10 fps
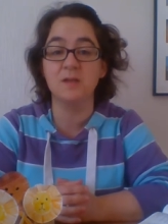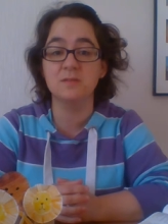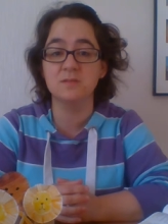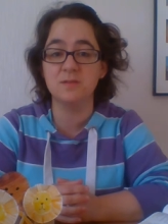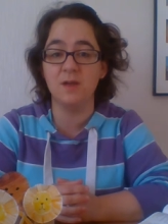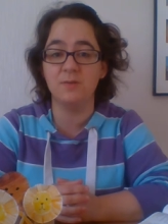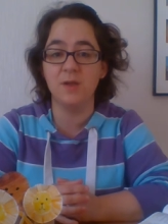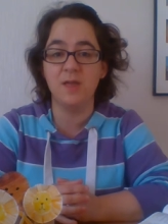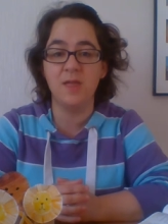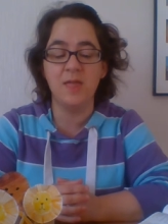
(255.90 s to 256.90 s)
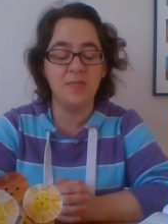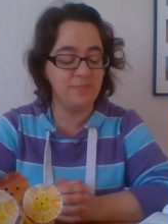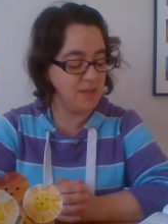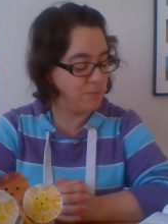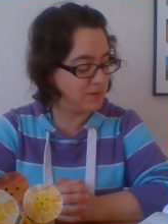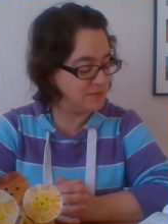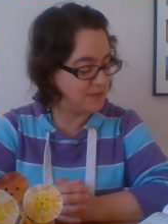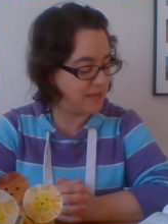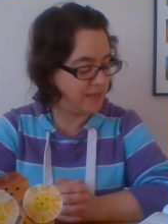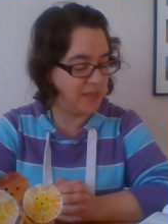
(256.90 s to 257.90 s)
So they went to
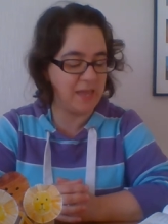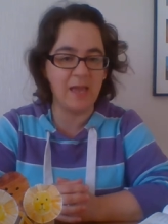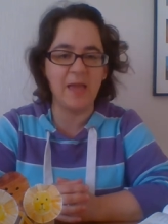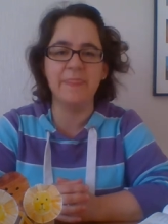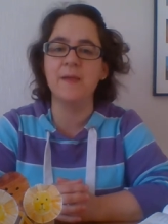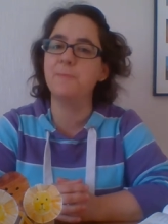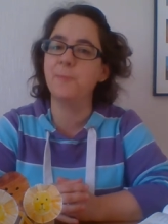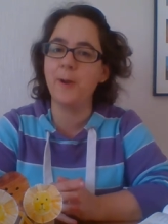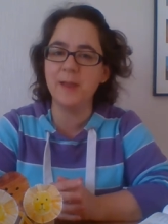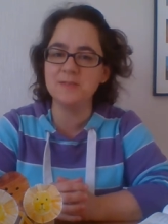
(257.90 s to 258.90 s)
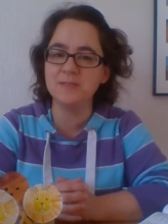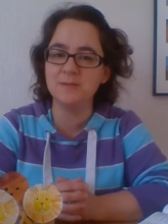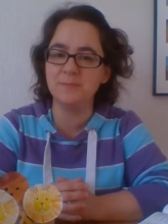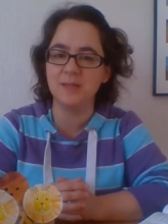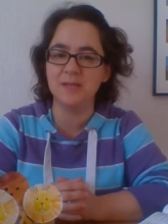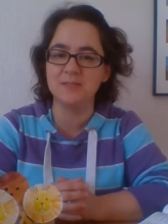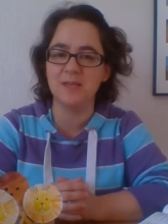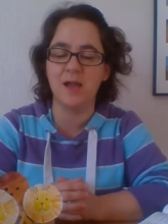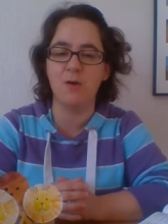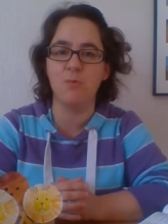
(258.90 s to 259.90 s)
their king and they praised him, and they
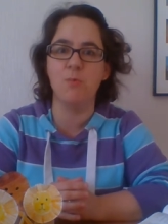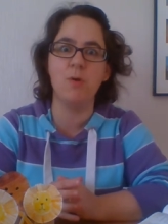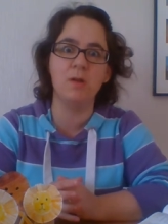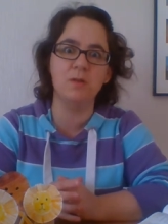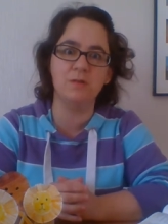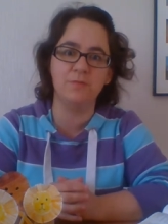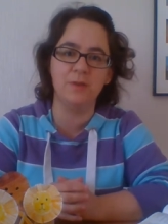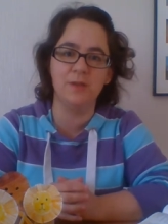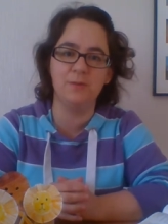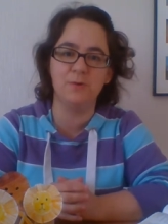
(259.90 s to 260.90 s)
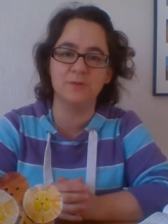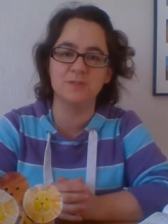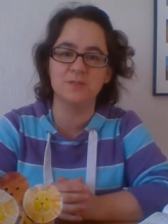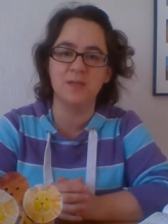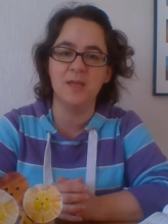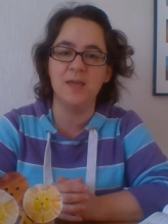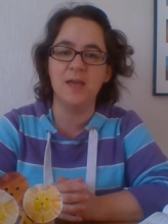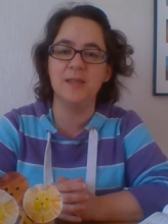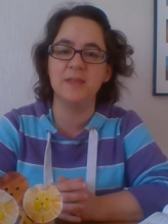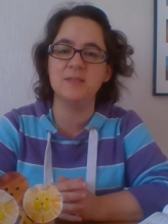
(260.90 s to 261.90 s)
said how wonderful he was,
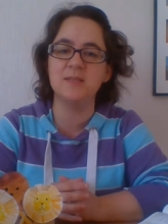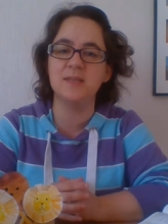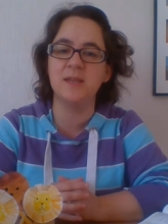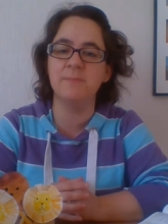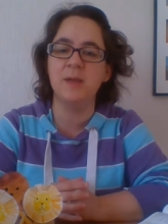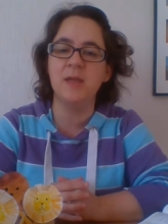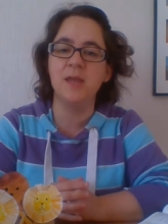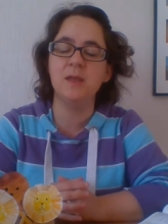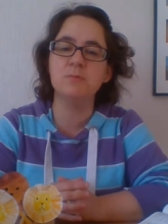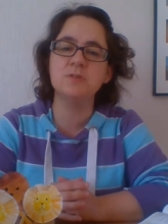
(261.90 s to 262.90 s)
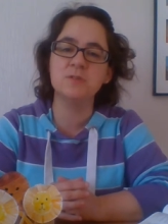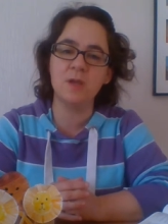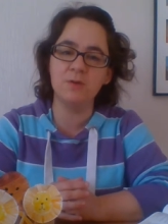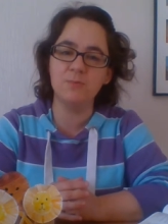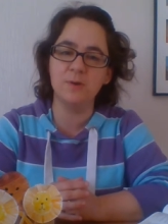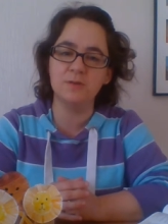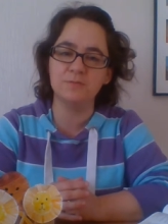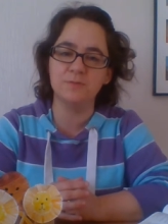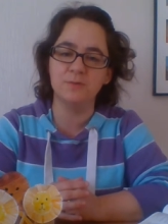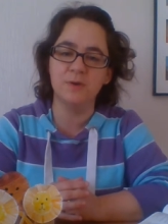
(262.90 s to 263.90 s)
and they said to him he was so
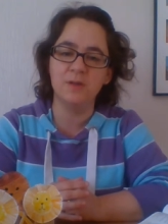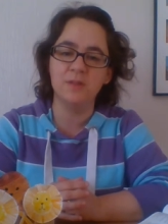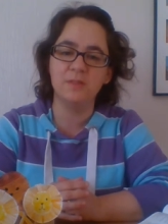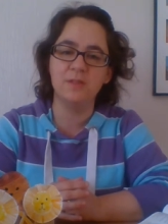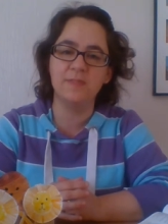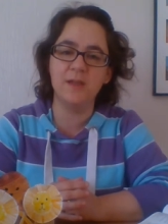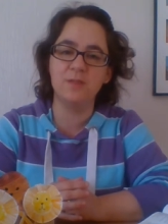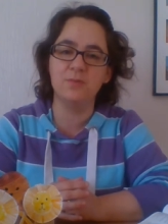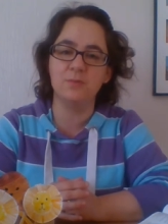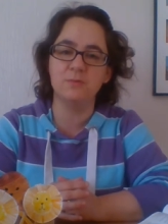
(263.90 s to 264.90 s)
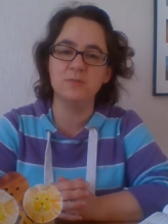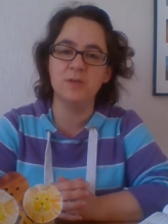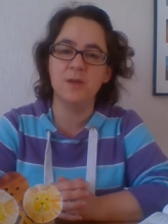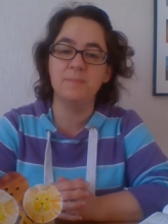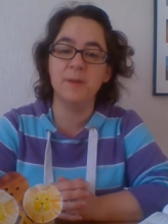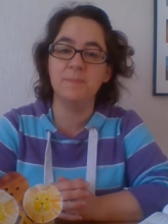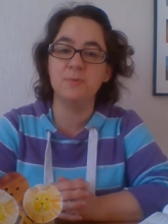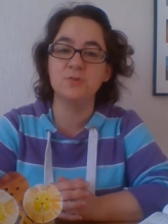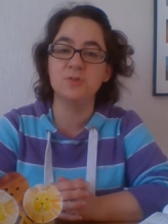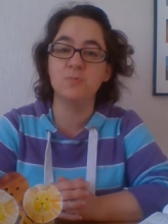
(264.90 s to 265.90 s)
wonderful that they thought
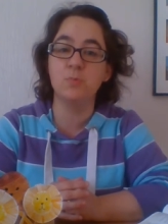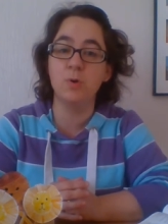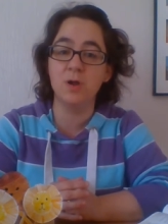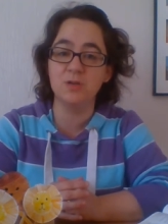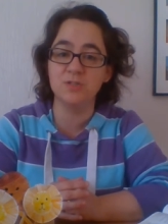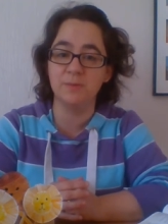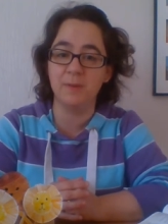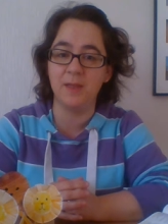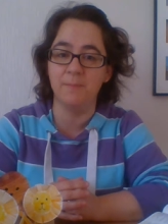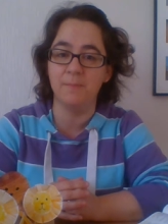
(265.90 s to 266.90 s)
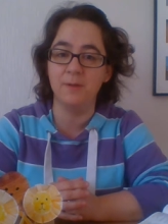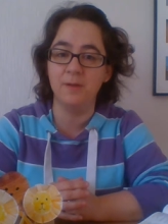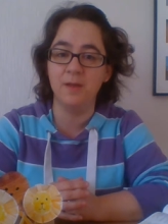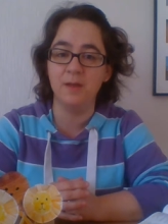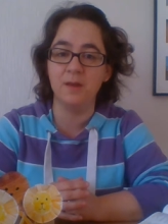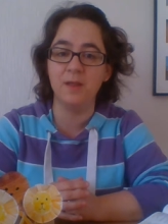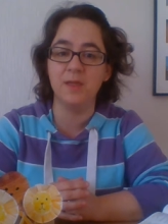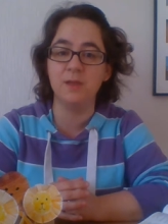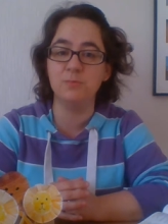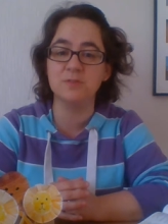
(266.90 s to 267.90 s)
people should worship him like
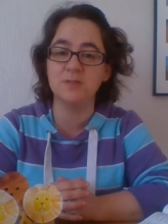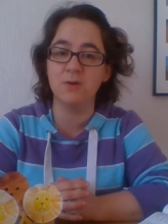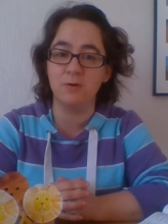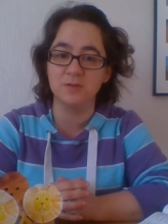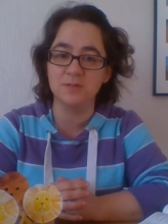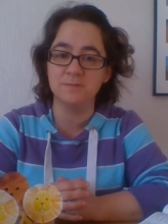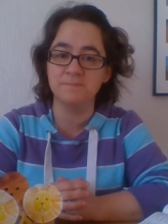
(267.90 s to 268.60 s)
he was a god,